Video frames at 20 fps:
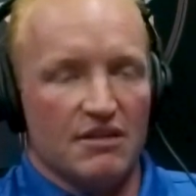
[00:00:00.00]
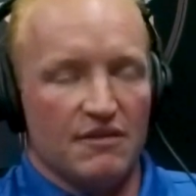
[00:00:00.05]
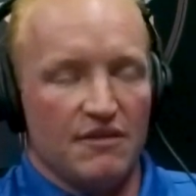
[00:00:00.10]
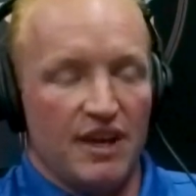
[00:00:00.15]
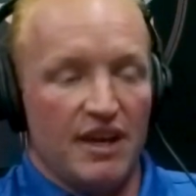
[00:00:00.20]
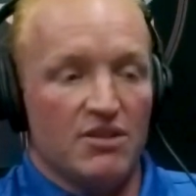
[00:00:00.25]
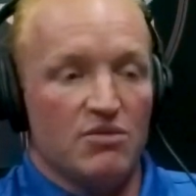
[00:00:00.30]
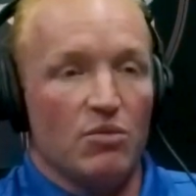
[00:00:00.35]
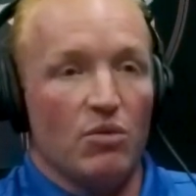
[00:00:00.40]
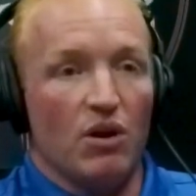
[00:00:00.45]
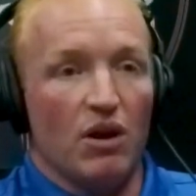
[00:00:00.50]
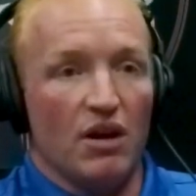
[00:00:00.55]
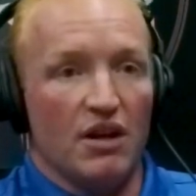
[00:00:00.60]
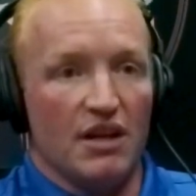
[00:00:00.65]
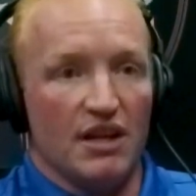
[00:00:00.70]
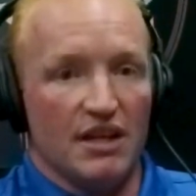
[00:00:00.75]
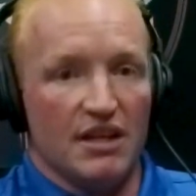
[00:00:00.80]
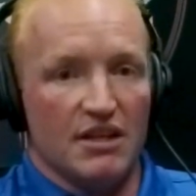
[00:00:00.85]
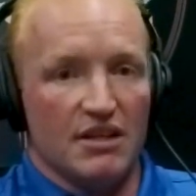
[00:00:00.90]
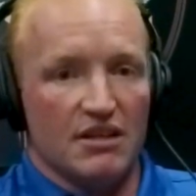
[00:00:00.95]
Phase 1
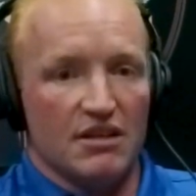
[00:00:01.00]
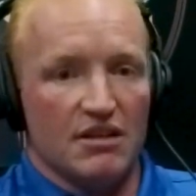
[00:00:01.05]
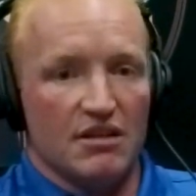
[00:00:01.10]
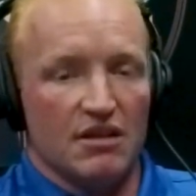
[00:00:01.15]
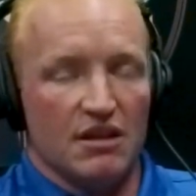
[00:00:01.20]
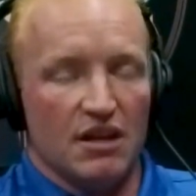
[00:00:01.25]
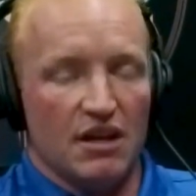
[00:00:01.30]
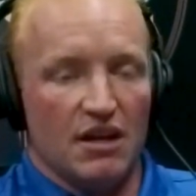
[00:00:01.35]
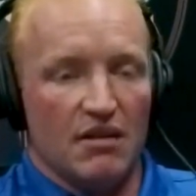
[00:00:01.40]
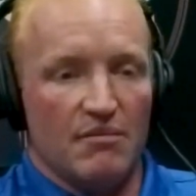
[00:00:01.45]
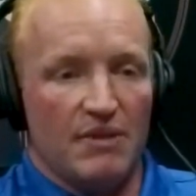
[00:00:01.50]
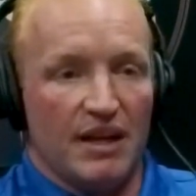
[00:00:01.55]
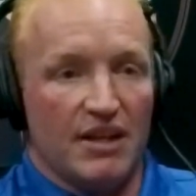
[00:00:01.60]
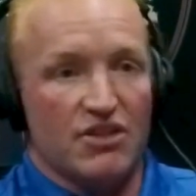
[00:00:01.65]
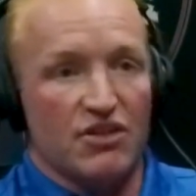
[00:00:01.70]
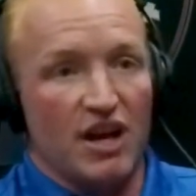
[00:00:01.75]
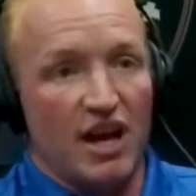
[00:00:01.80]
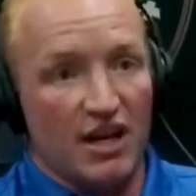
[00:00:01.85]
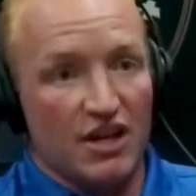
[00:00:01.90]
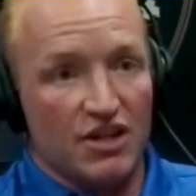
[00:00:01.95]
is
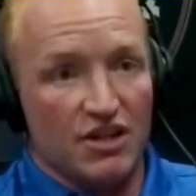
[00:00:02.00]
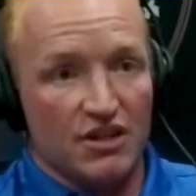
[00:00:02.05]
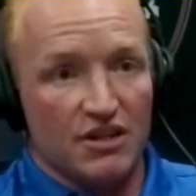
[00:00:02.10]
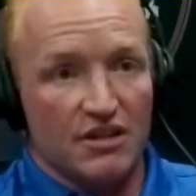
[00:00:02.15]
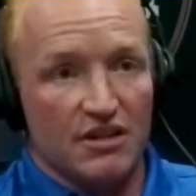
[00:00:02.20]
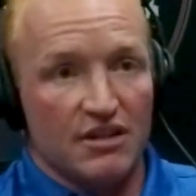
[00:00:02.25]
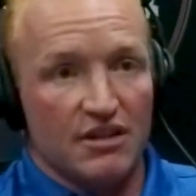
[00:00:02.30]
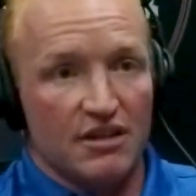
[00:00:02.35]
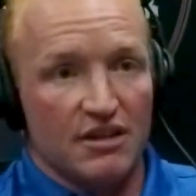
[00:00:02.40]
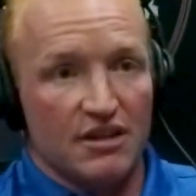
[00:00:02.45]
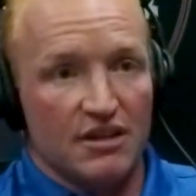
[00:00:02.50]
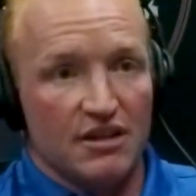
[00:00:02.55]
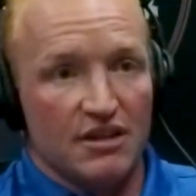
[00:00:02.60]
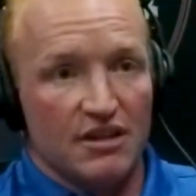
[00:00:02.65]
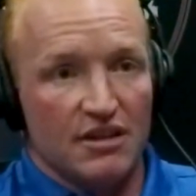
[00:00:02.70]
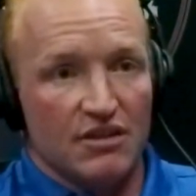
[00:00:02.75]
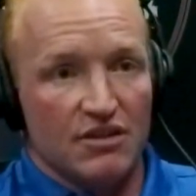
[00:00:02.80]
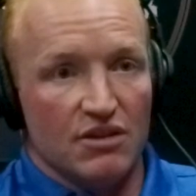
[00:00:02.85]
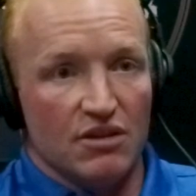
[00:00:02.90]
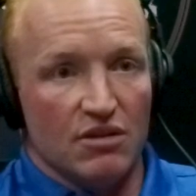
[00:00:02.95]
extraction.
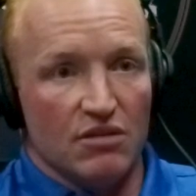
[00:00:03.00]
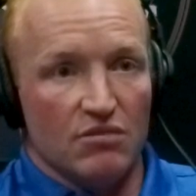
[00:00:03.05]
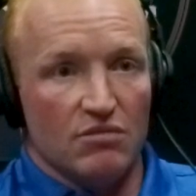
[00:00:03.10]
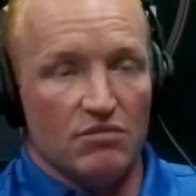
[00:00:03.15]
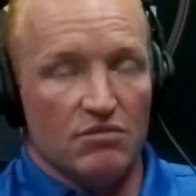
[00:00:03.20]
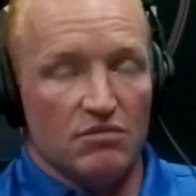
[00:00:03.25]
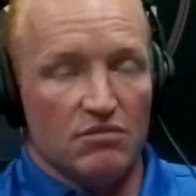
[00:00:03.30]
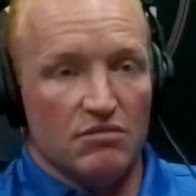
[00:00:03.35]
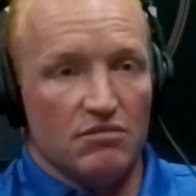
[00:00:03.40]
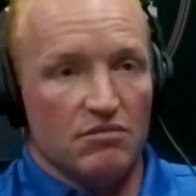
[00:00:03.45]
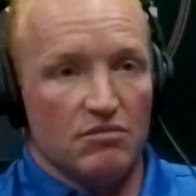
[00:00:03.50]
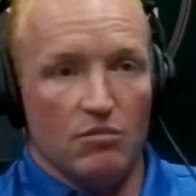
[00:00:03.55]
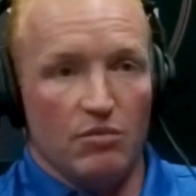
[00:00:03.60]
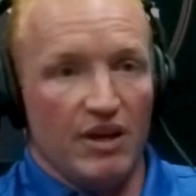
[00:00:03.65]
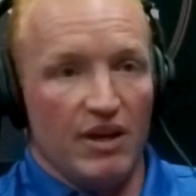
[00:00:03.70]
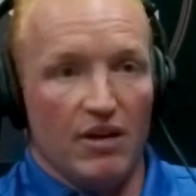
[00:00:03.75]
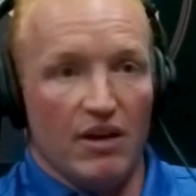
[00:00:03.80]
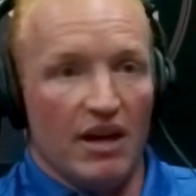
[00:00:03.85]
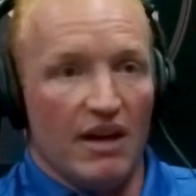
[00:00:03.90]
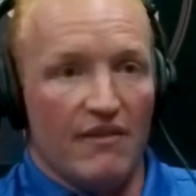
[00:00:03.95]
So
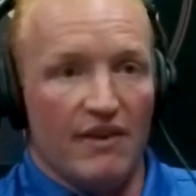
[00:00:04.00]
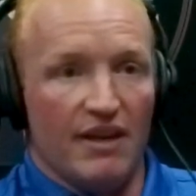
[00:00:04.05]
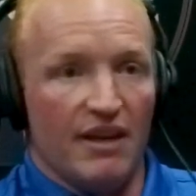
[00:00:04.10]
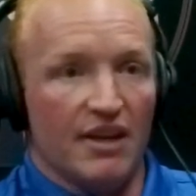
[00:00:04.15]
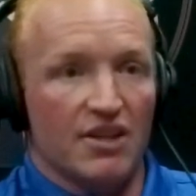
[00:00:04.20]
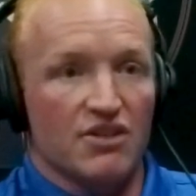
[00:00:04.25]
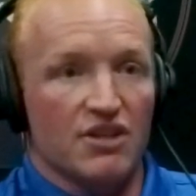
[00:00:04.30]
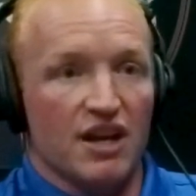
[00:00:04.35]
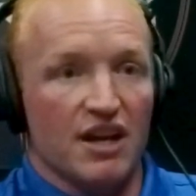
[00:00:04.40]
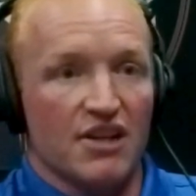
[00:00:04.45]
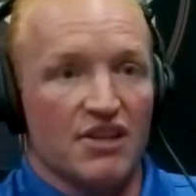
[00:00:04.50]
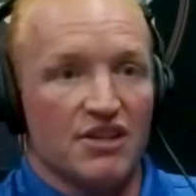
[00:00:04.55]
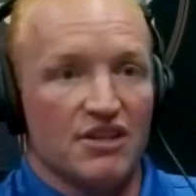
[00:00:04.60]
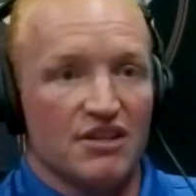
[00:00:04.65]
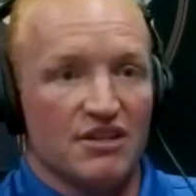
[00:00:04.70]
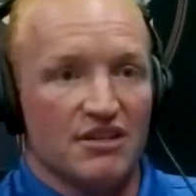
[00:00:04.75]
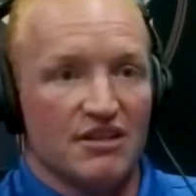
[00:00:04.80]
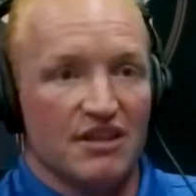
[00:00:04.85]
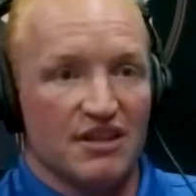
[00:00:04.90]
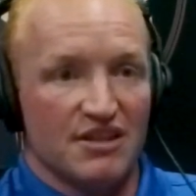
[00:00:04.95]
we don't have any extraction.
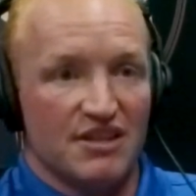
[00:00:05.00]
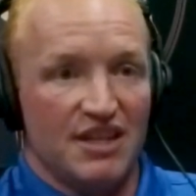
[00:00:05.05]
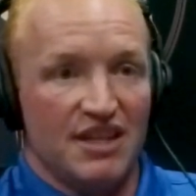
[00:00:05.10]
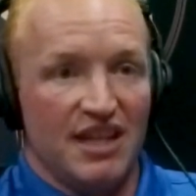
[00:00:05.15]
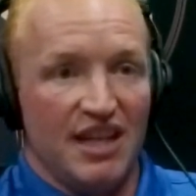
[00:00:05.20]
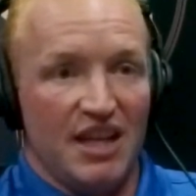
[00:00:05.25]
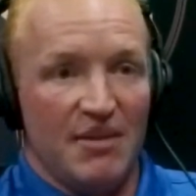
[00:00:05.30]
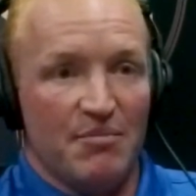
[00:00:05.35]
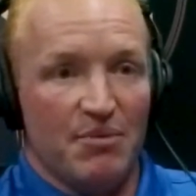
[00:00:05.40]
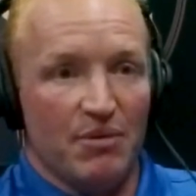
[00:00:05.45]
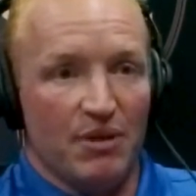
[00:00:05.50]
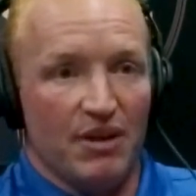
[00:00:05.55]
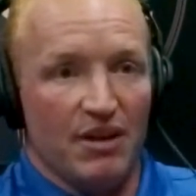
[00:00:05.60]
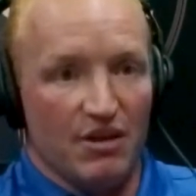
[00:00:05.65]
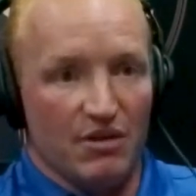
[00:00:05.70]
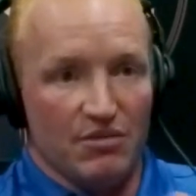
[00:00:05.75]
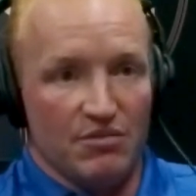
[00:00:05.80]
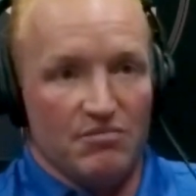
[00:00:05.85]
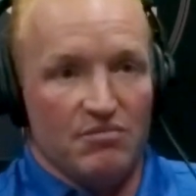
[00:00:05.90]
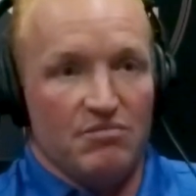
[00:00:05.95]
A
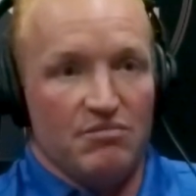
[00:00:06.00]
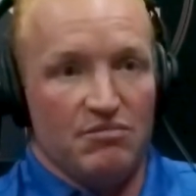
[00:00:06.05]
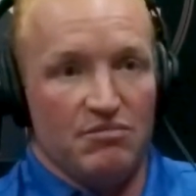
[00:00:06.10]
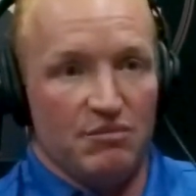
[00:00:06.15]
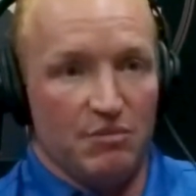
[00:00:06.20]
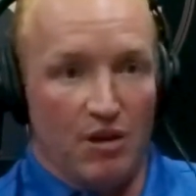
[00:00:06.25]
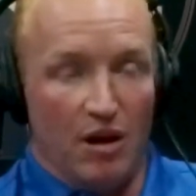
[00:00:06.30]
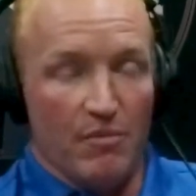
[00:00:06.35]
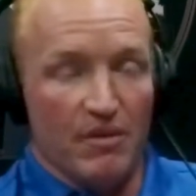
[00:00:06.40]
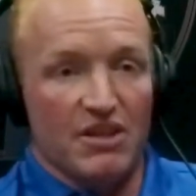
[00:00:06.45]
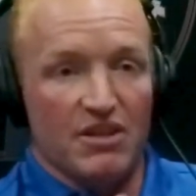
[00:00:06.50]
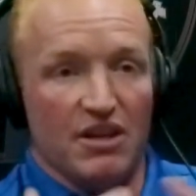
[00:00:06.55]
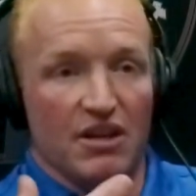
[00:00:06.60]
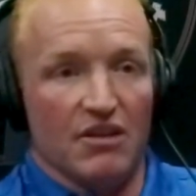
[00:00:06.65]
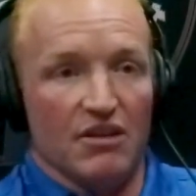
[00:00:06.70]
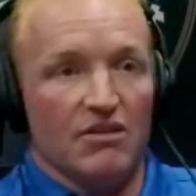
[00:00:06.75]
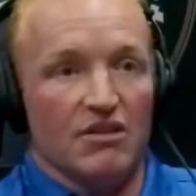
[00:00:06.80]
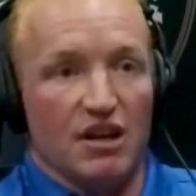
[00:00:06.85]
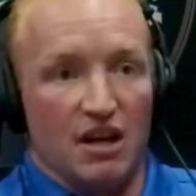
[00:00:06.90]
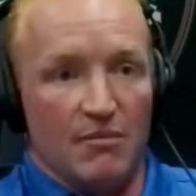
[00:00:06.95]
CDE, our
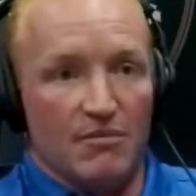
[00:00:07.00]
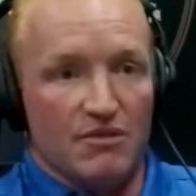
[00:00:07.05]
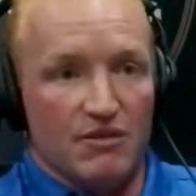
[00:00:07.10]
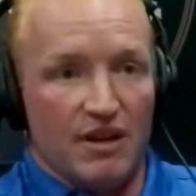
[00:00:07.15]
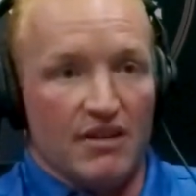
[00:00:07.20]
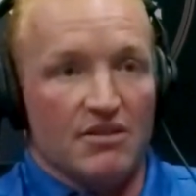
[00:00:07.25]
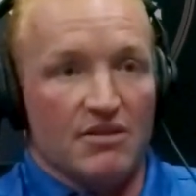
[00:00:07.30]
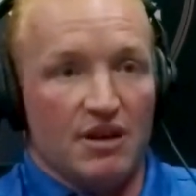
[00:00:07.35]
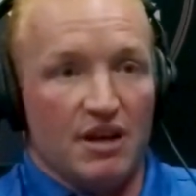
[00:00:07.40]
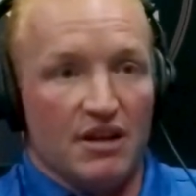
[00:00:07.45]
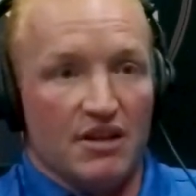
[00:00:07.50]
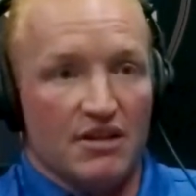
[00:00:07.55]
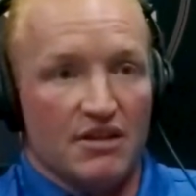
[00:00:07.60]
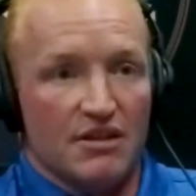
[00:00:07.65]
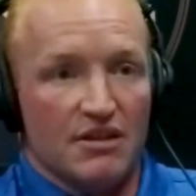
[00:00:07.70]
material comes right to us.